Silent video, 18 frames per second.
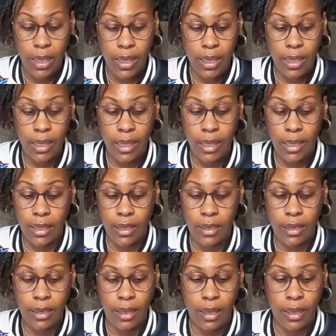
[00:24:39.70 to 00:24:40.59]

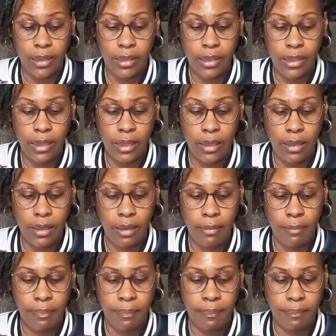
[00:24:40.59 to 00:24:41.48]
And again,
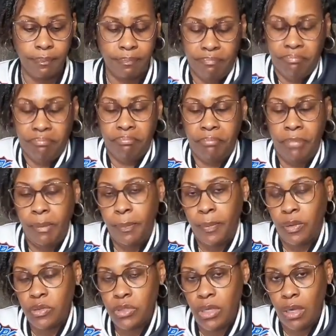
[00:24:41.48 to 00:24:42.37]
people
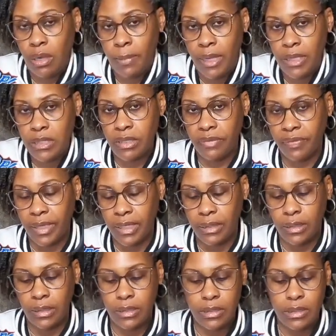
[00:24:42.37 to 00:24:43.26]
don't talk about stuff
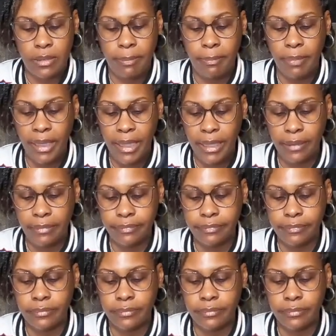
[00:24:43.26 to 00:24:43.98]
like this, but